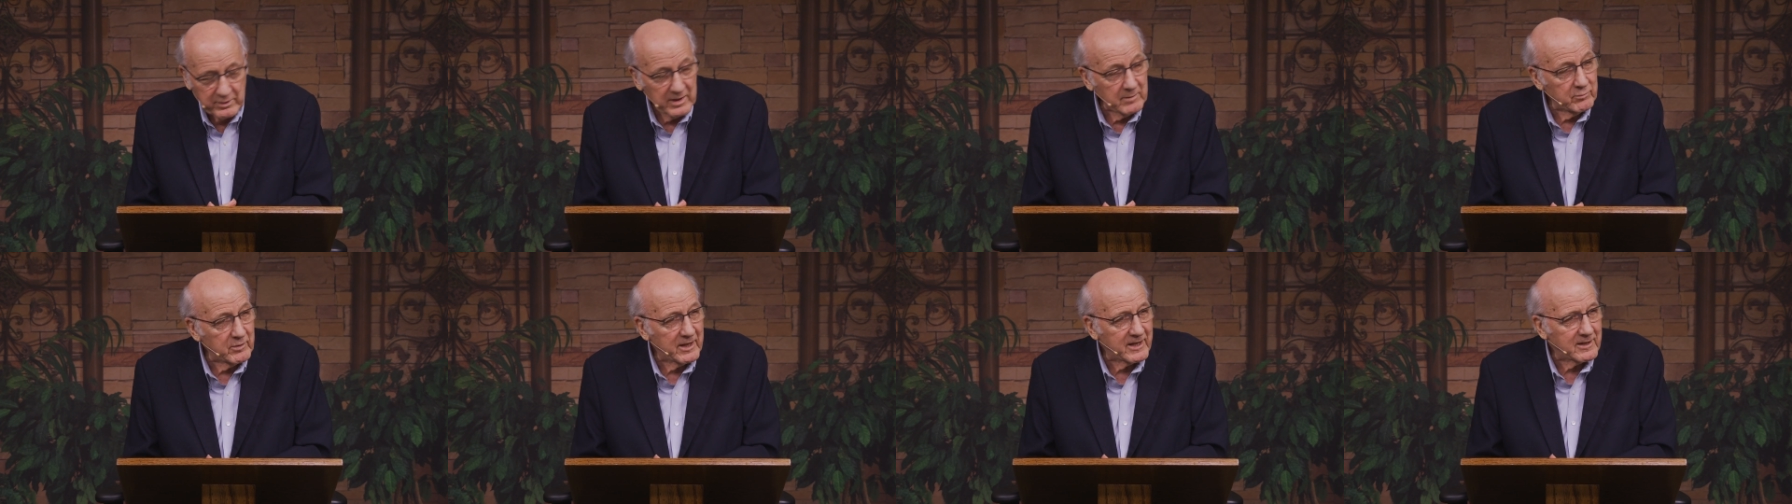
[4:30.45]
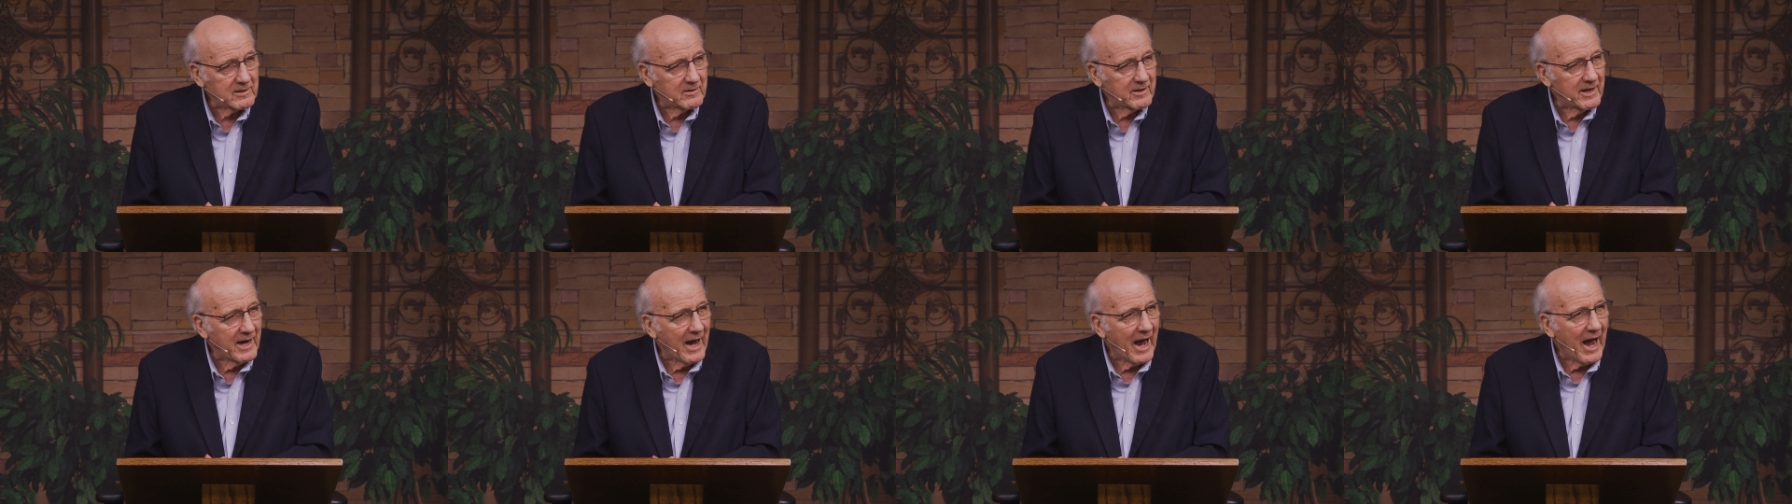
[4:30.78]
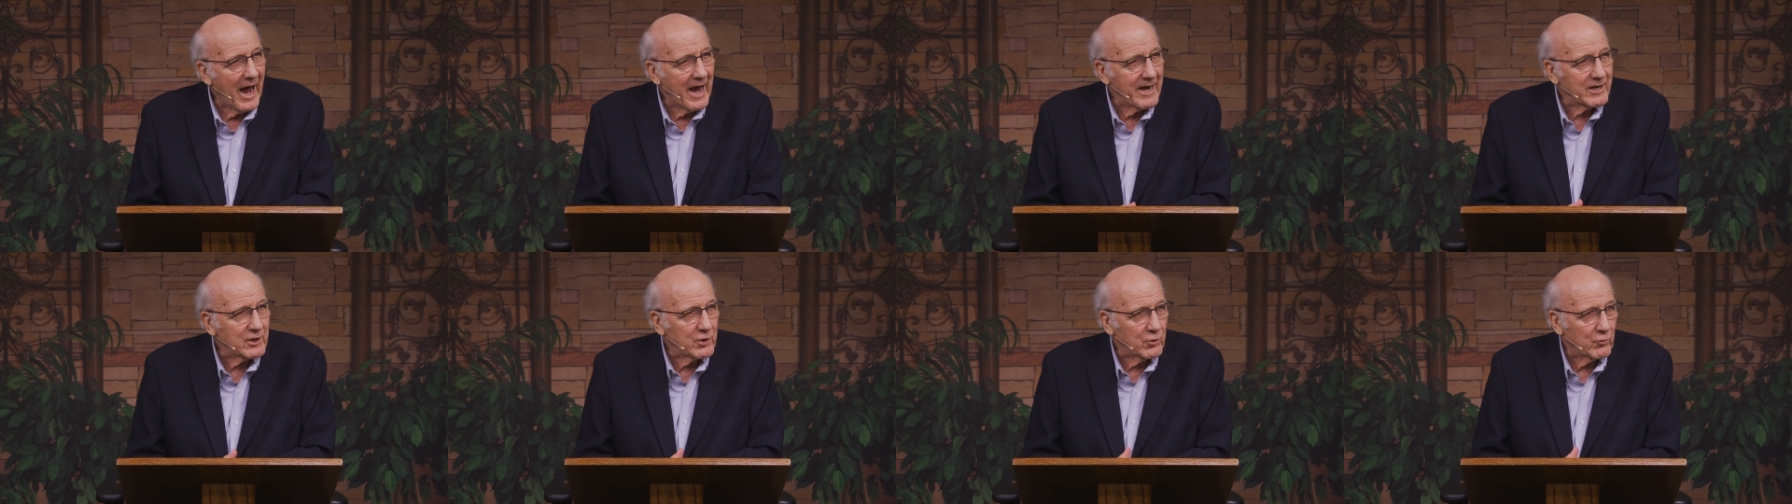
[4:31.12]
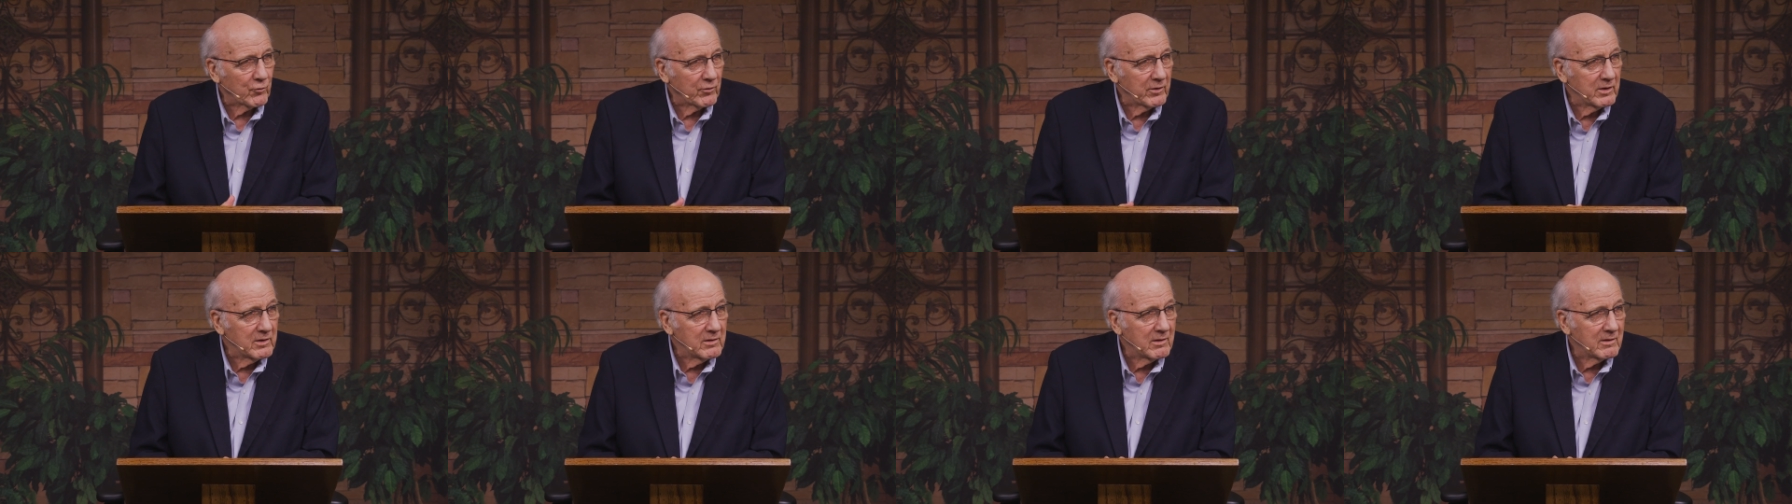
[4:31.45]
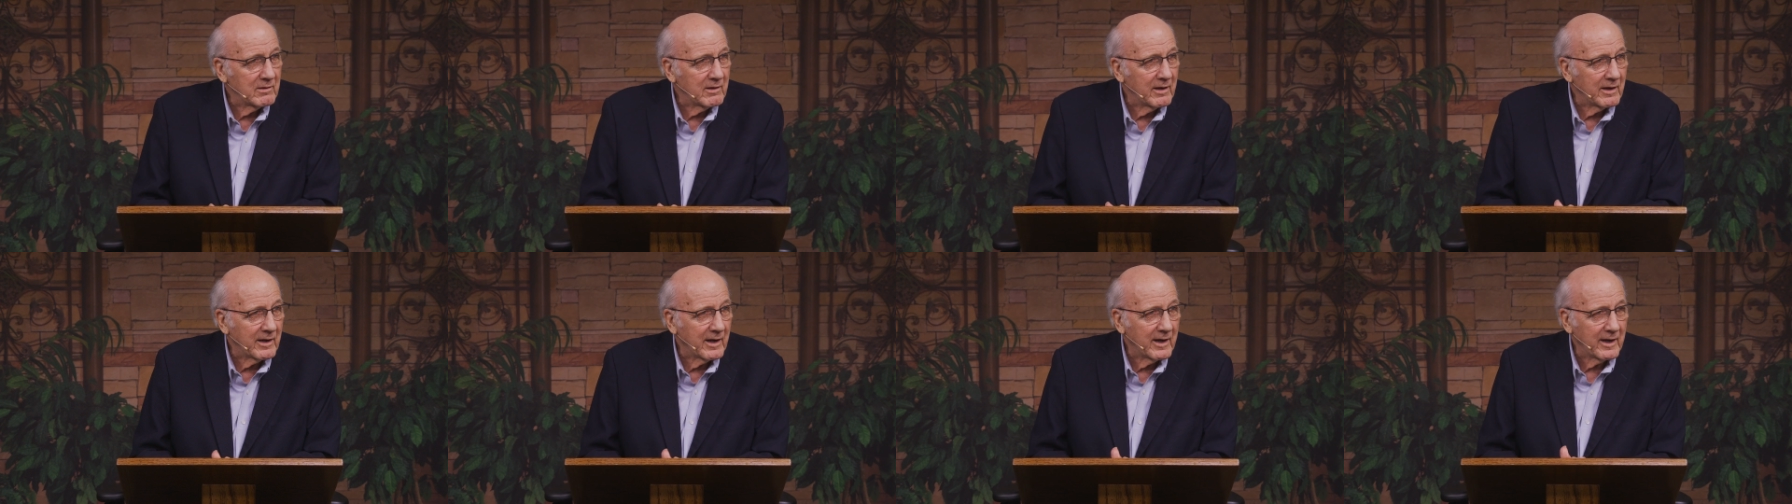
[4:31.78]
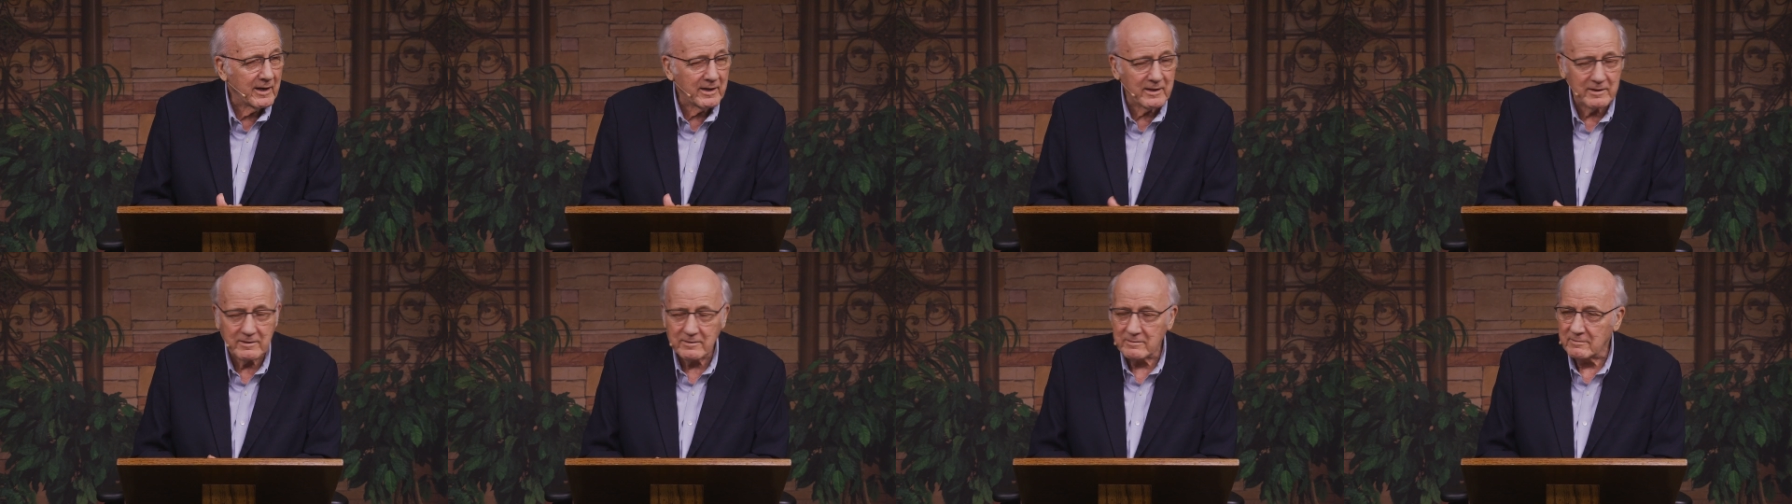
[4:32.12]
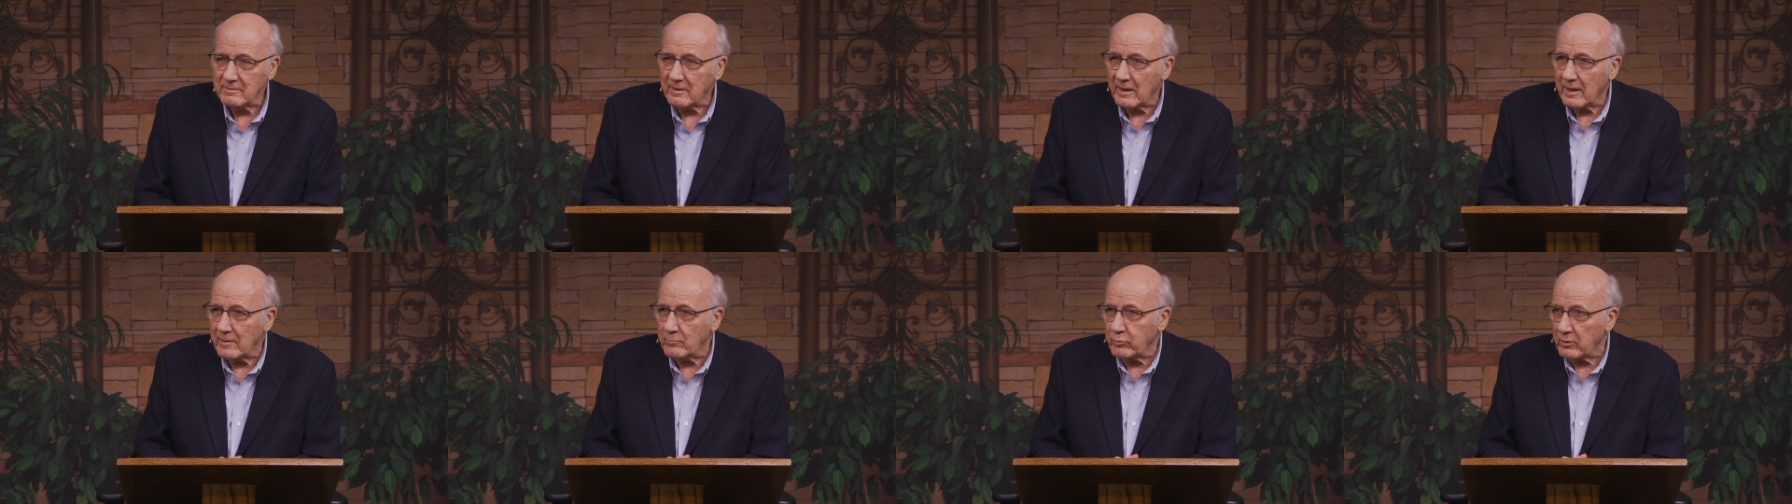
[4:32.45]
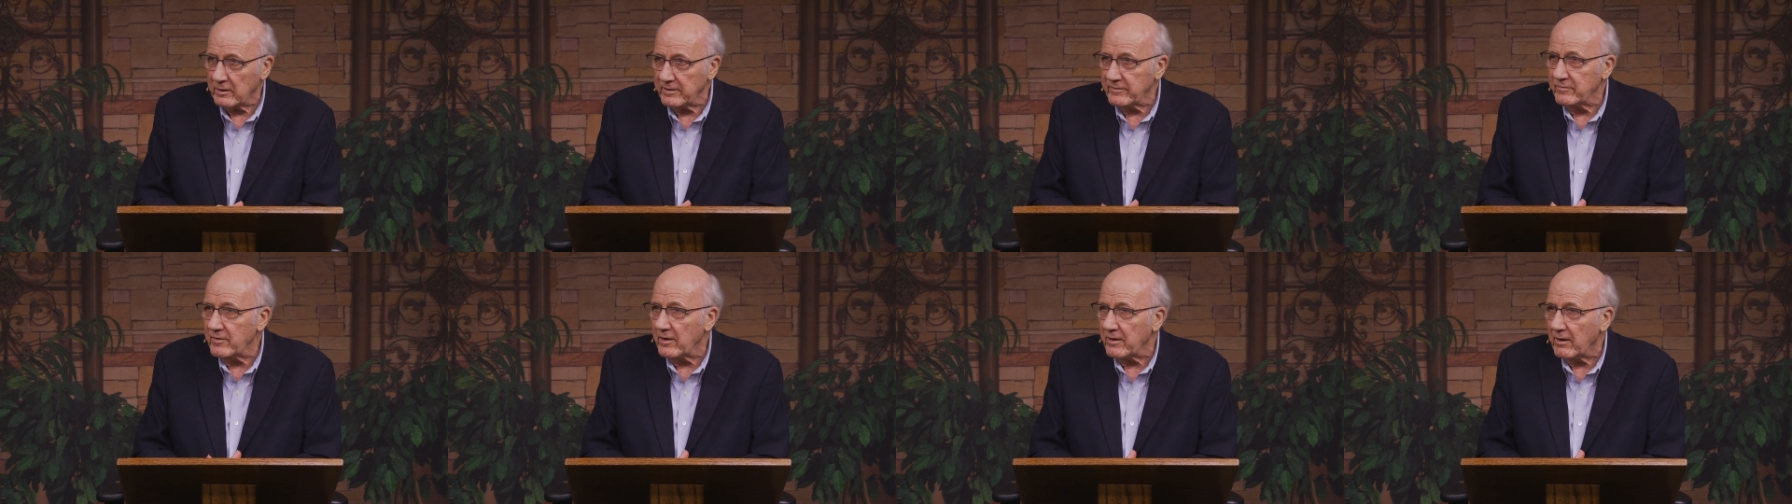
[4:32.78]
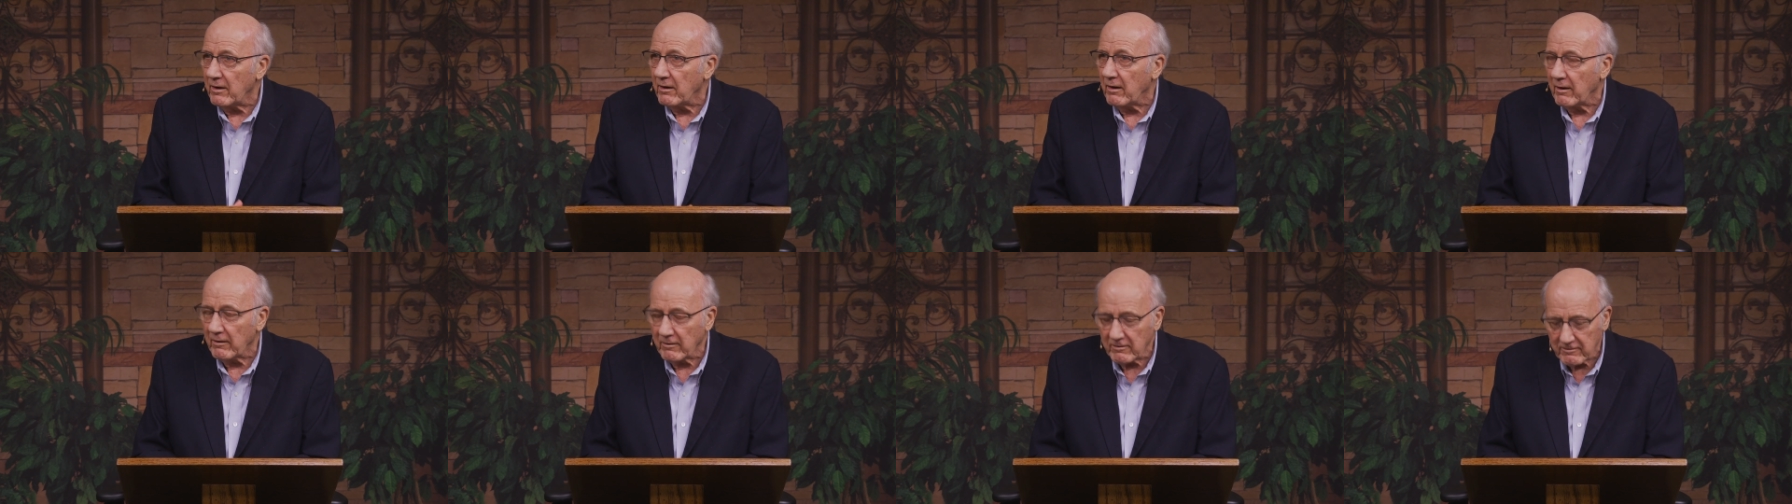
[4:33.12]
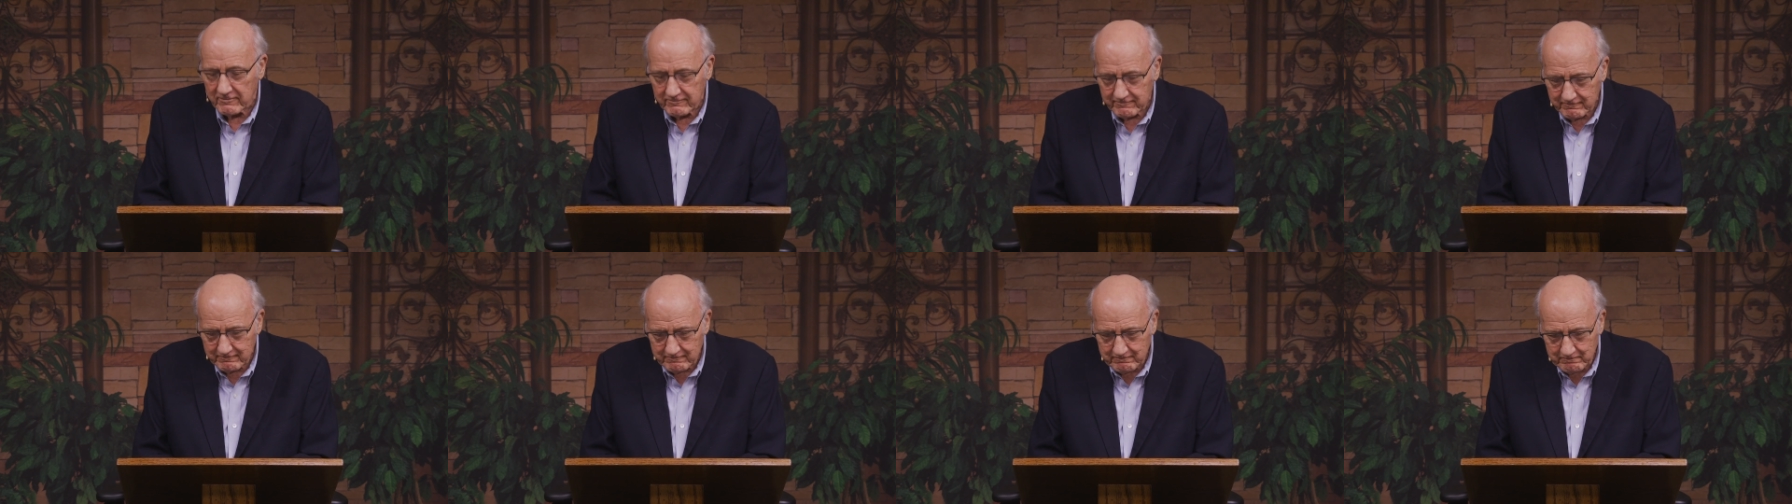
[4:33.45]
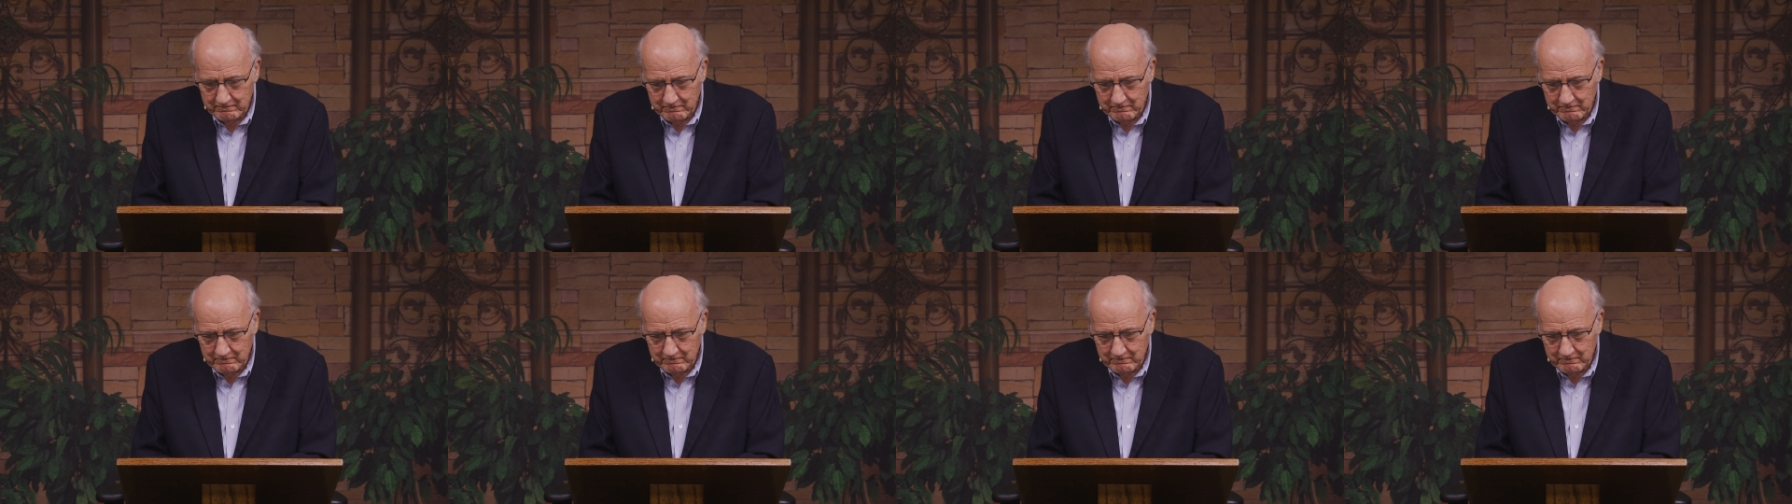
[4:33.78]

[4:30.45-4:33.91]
biblically accurate, and I, I believe they are,